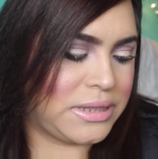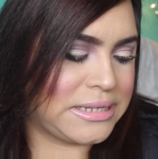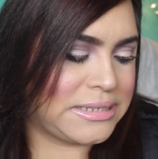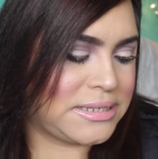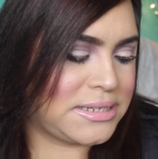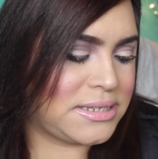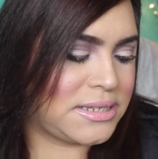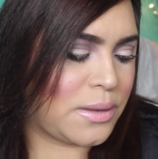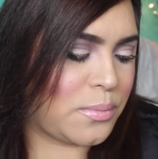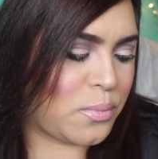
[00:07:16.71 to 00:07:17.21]

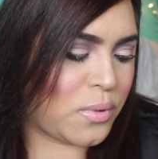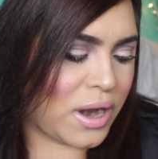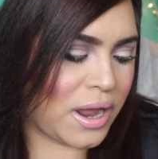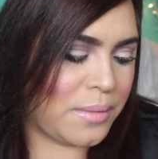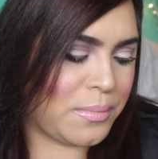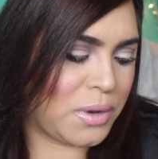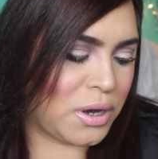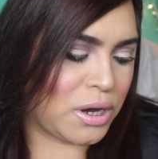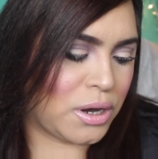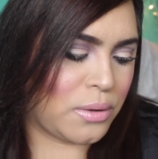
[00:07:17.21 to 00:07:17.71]
This is a
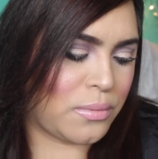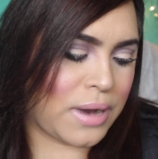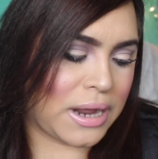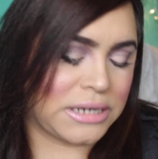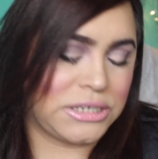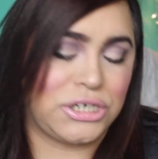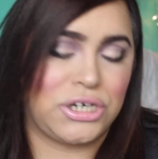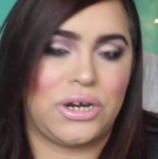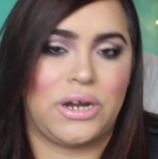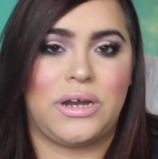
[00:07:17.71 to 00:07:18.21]
primer,
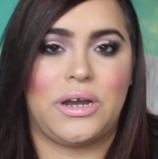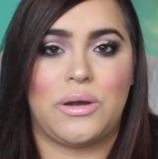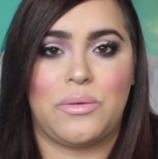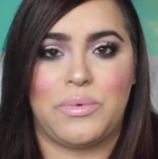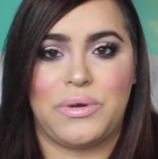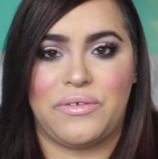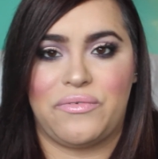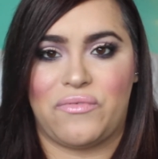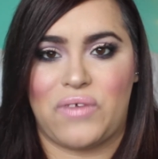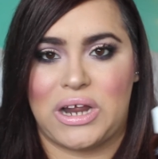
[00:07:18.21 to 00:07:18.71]
corrector, and a
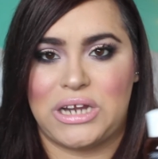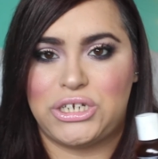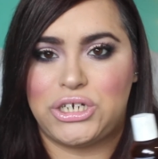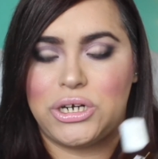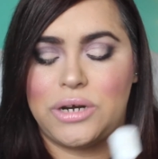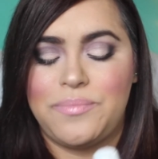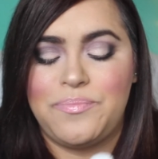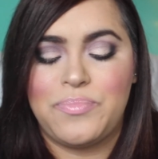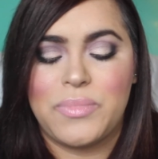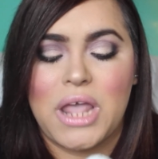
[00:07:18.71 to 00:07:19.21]

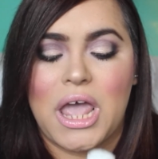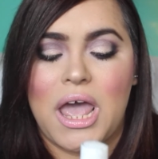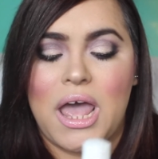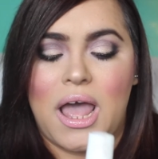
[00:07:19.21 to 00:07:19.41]
refresher.